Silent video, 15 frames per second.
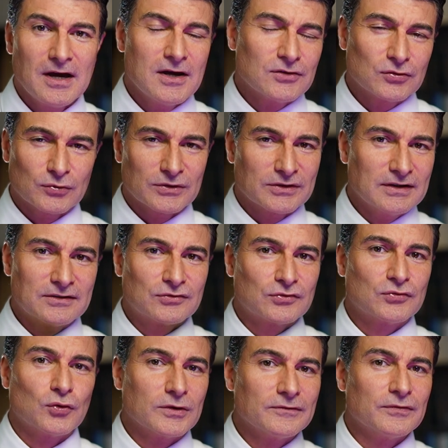So it's
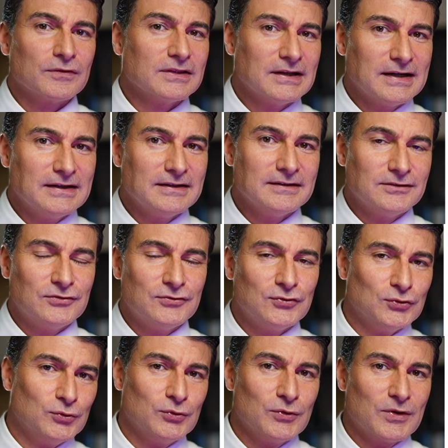sort of related
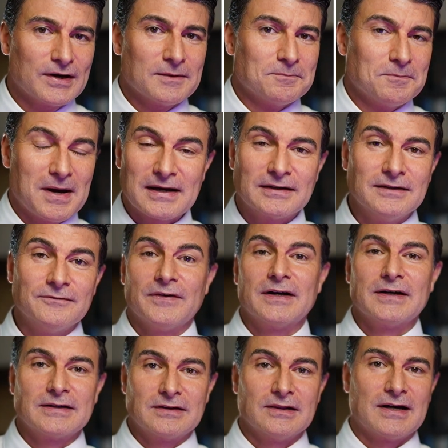to that
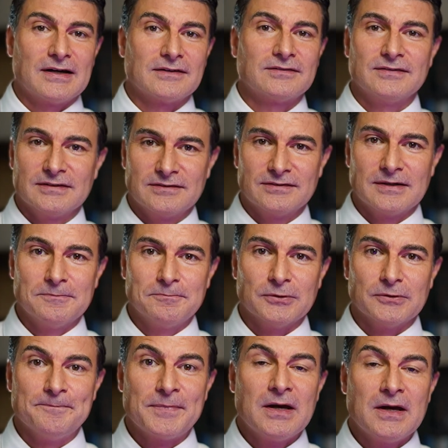magnifying glass example.
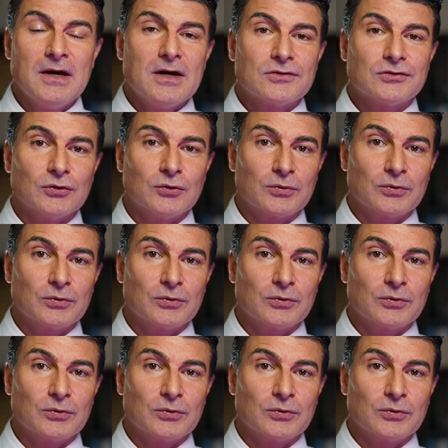So